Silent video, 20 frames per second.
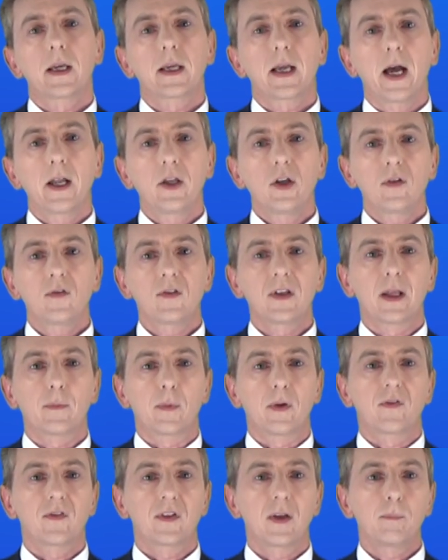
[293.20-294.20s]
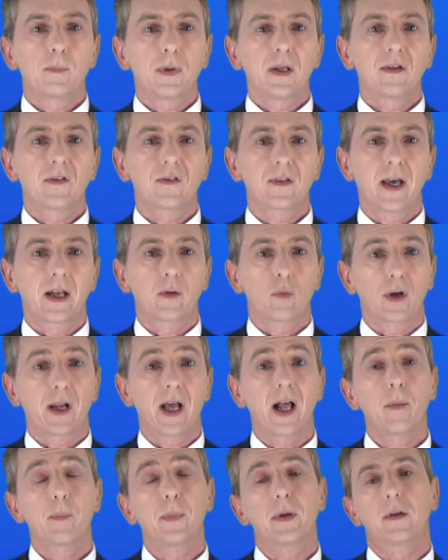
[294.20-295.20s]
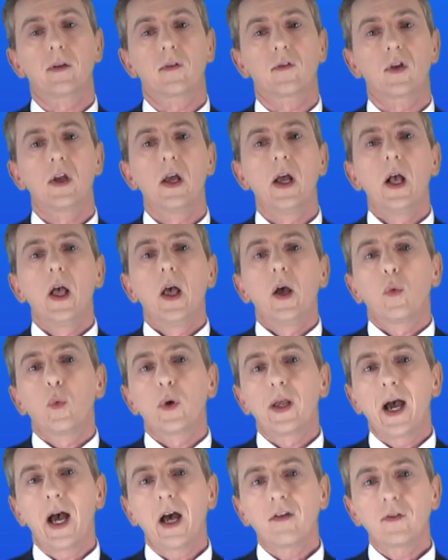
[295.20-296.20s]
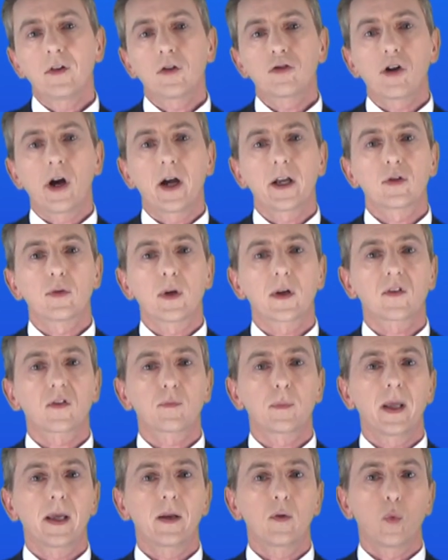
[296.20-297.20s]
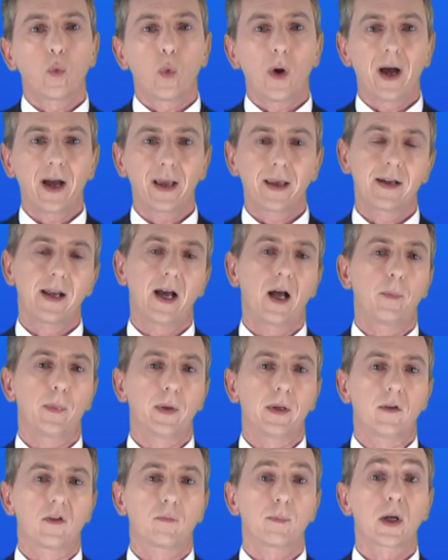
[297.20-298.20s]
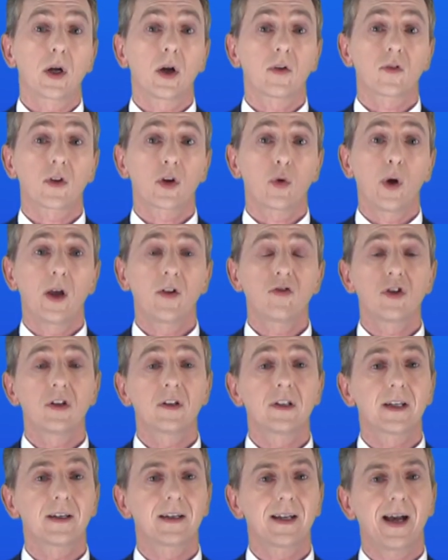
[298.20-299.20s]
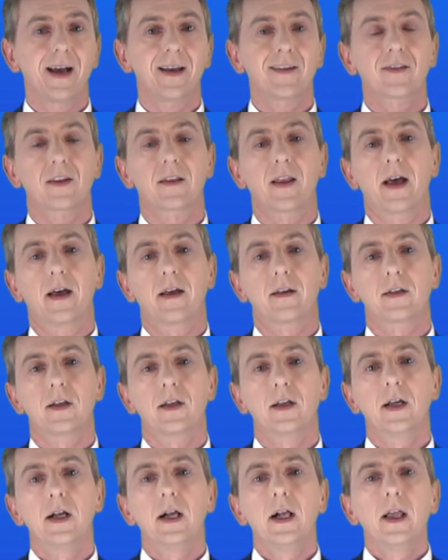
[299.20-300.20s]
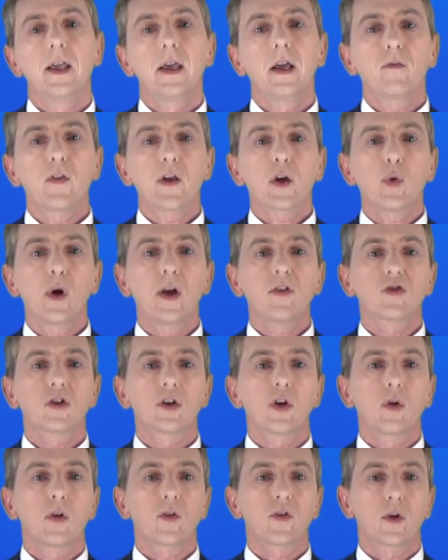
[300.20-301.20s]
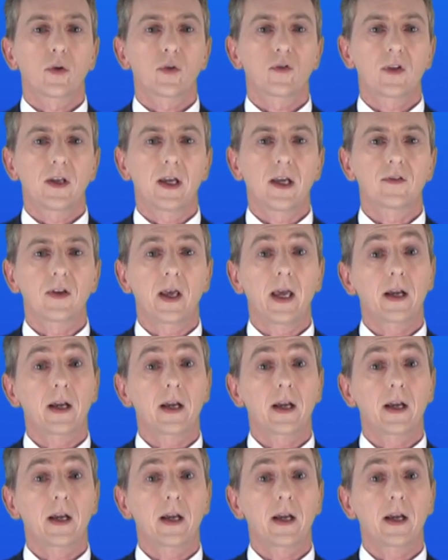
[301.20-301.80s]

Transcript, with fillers: Can you see that we've simply said what happens? We haven't tried to explain why it happens because the question didn't ask that. If the question also says